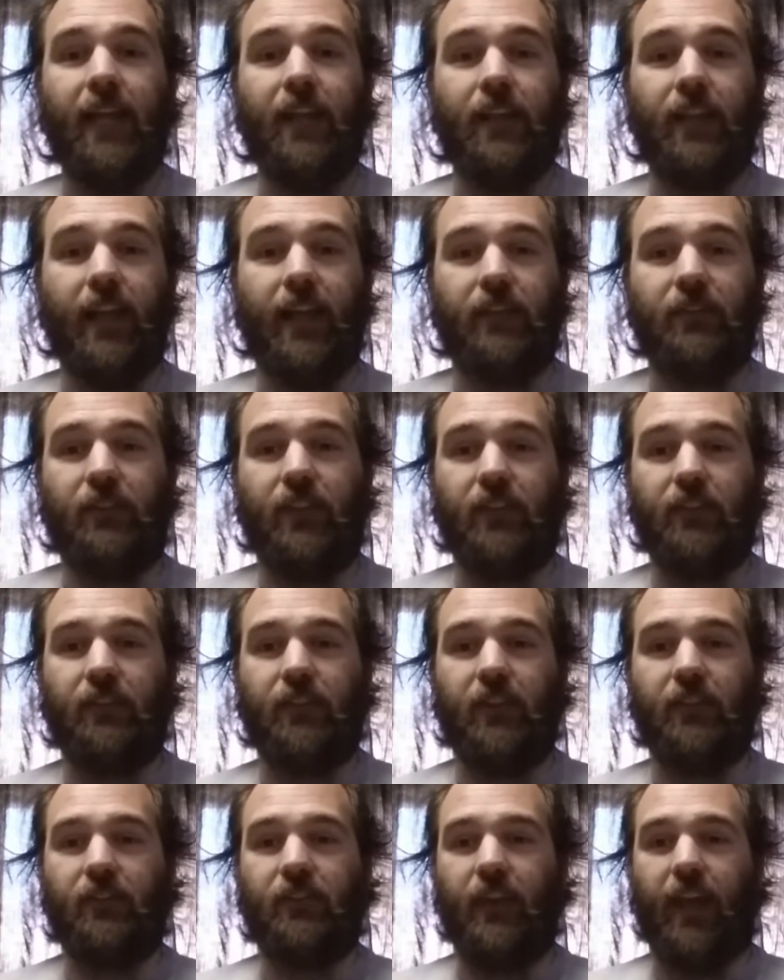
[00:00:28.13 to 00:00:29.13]
Yes, this
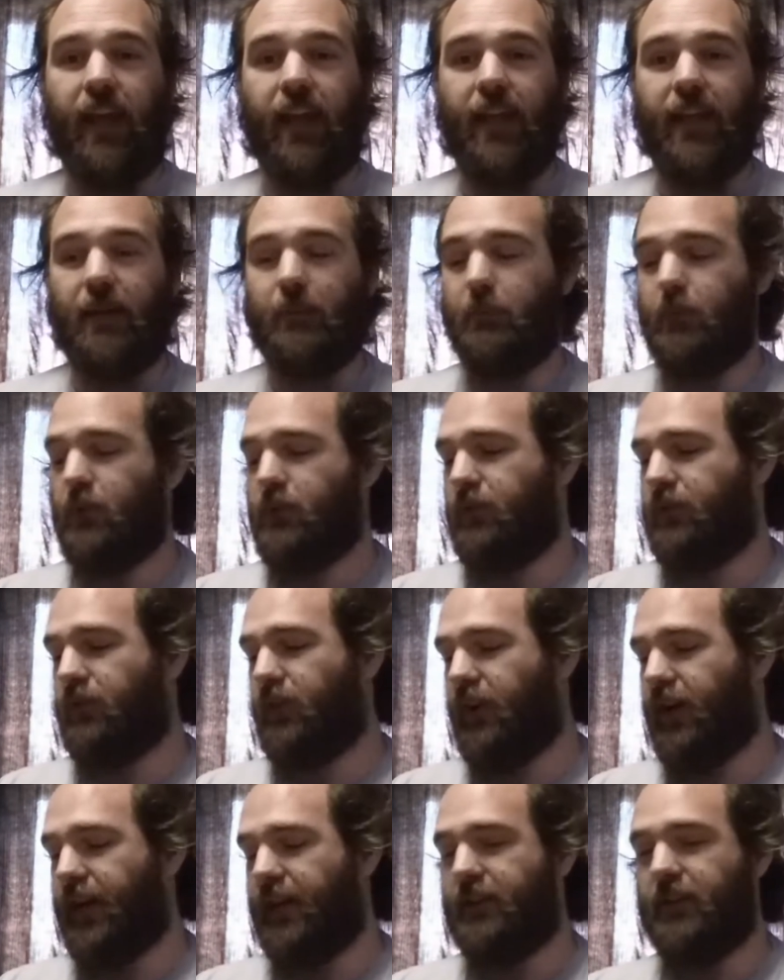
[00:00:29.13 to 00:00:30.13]
is a
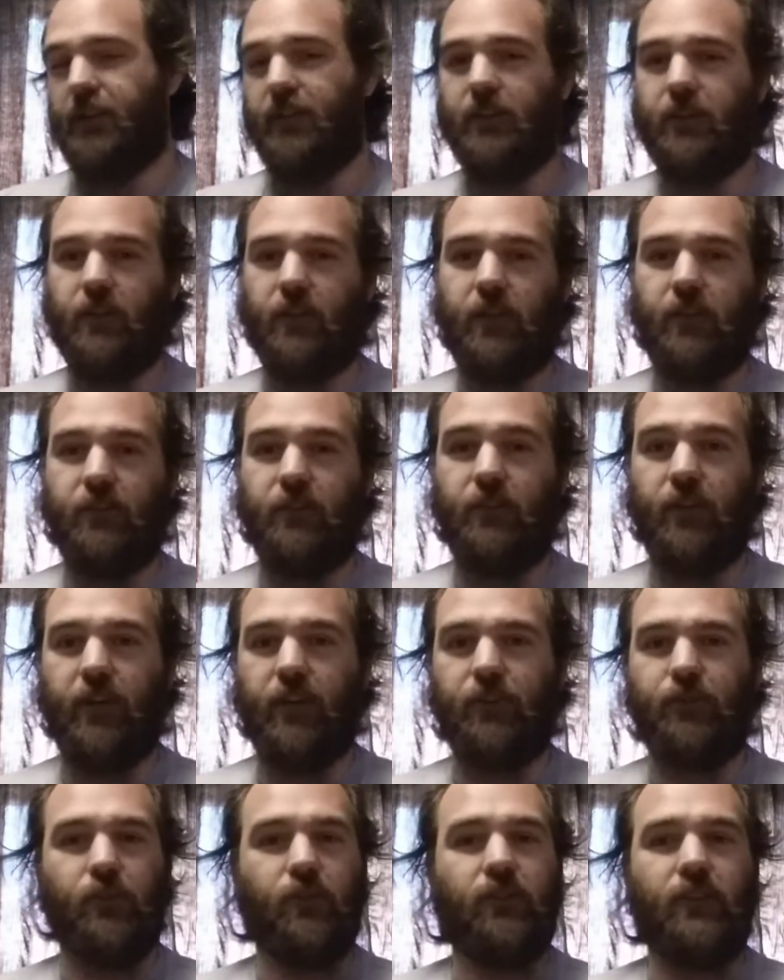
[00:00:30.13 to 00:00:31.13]
modified Nerf
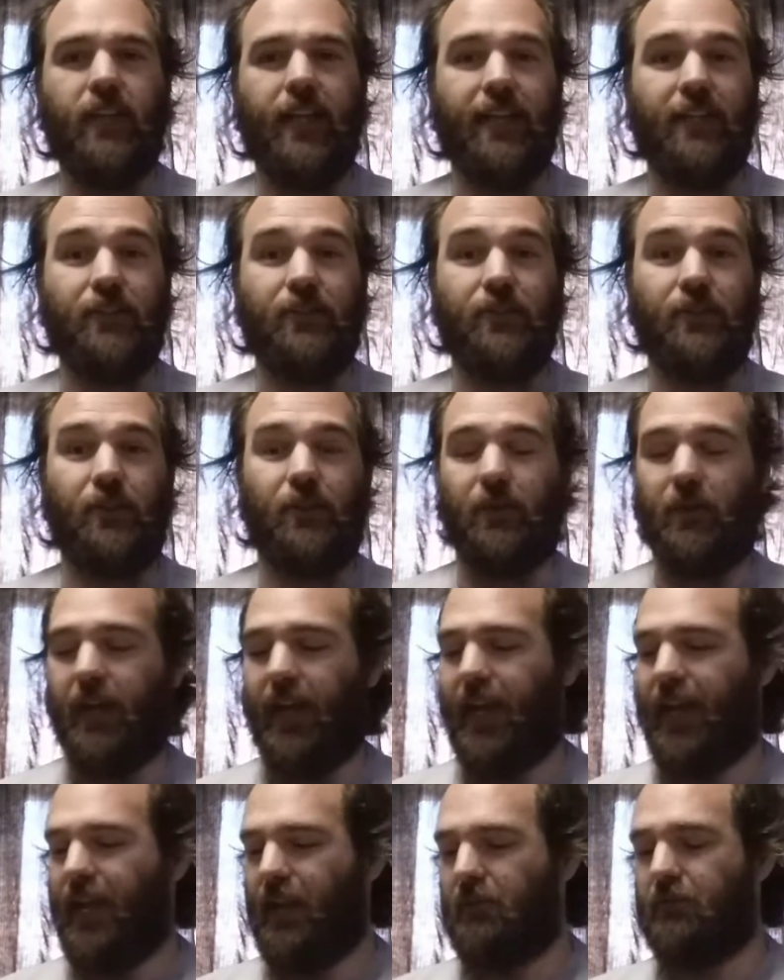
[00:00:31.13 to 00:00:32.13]
Nitron into
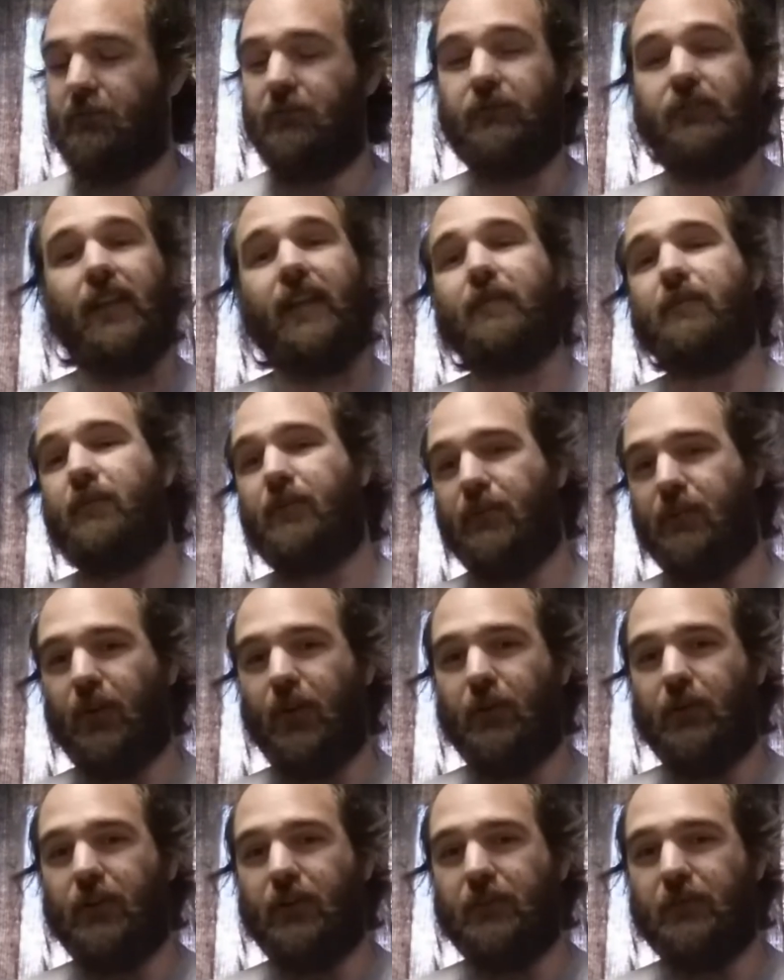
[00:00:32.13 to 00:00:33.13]
a
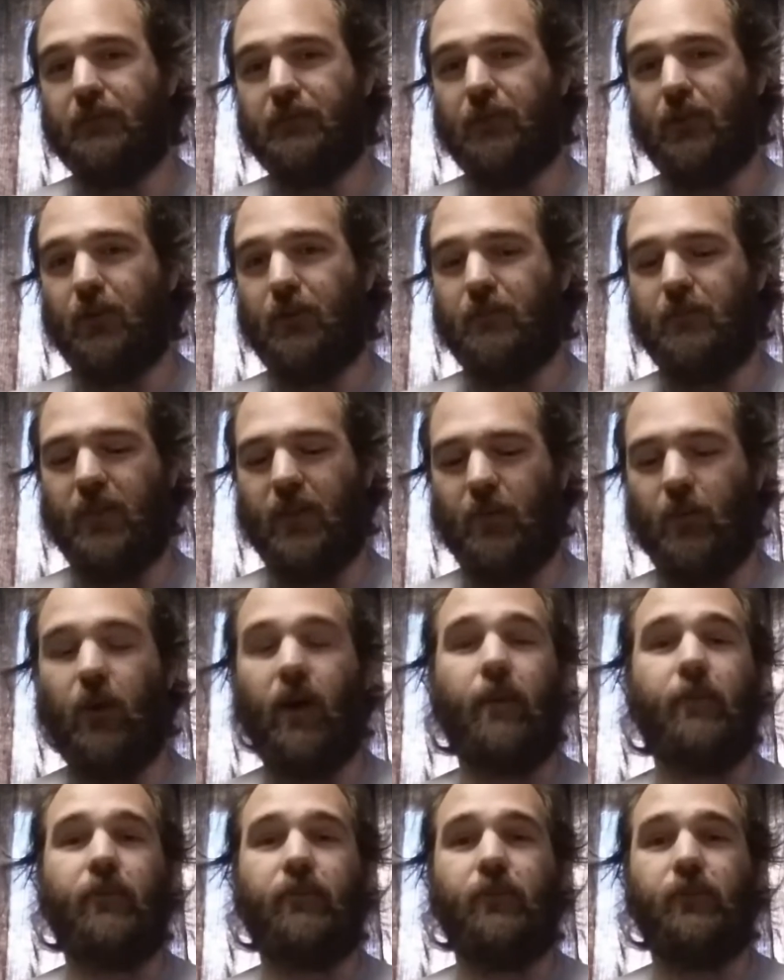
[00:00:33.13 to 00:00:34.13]
flamethrower from the
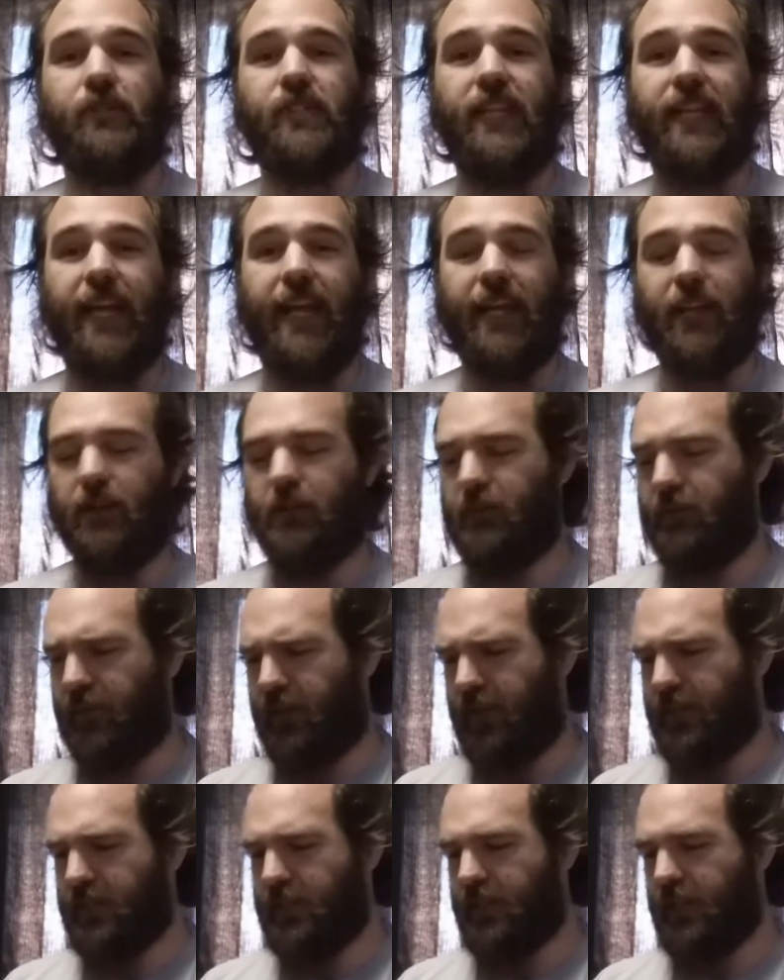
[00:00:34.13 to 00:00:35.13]
Warhammer 40k
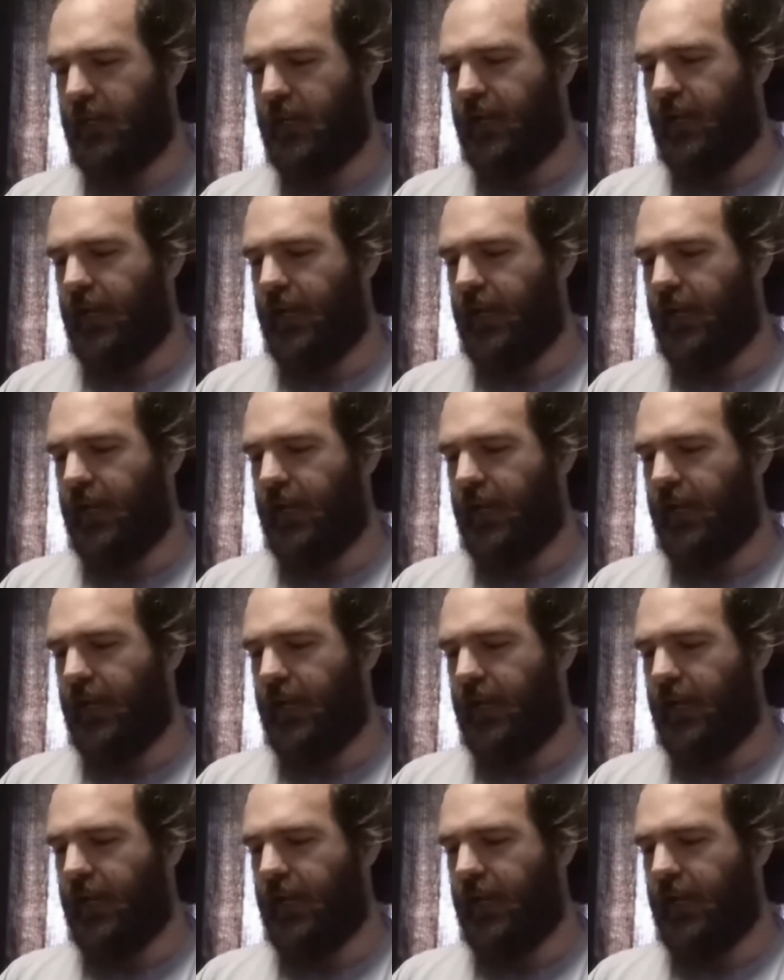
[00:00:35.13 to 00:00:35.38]
universe.